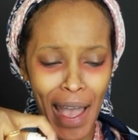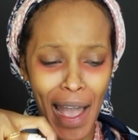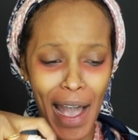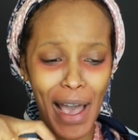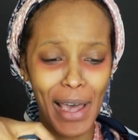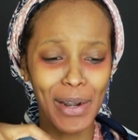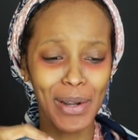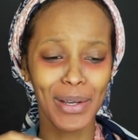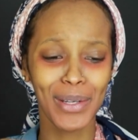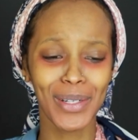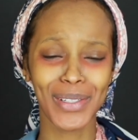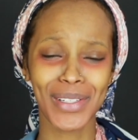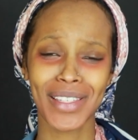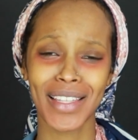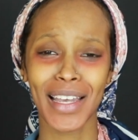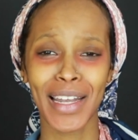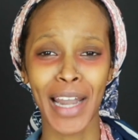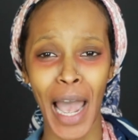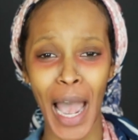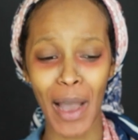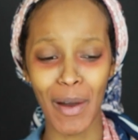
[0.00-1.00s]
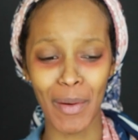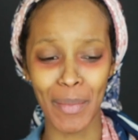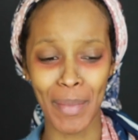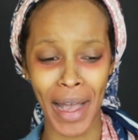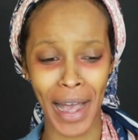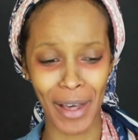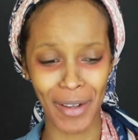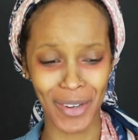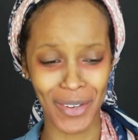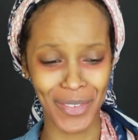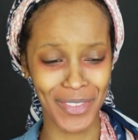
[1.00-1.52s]
I don't understand how I'm
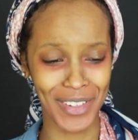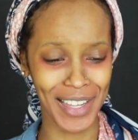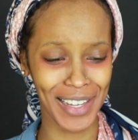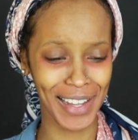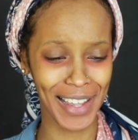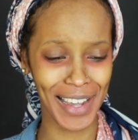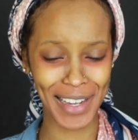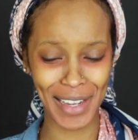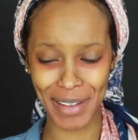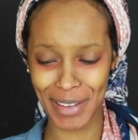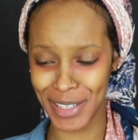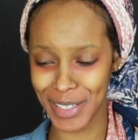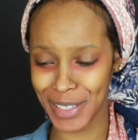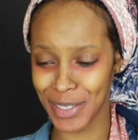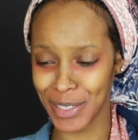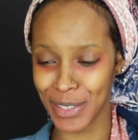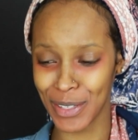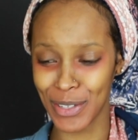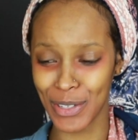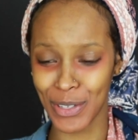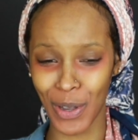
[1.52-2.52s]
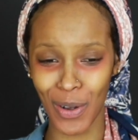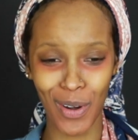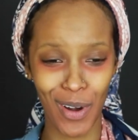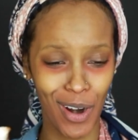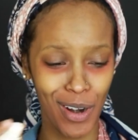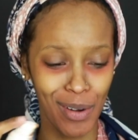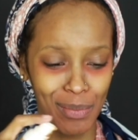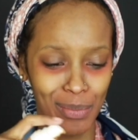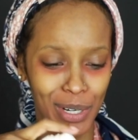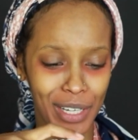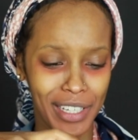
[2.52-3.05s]
out of it. Like, it's so
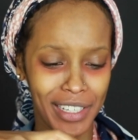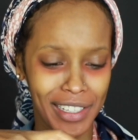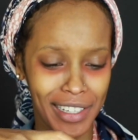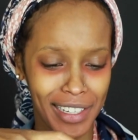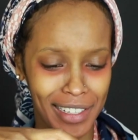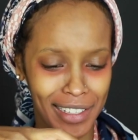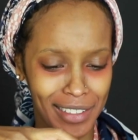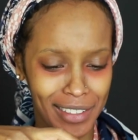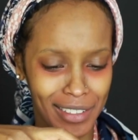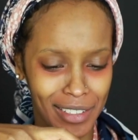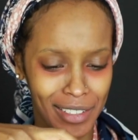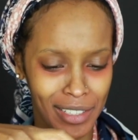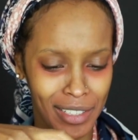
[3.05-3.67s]
heartbreaking.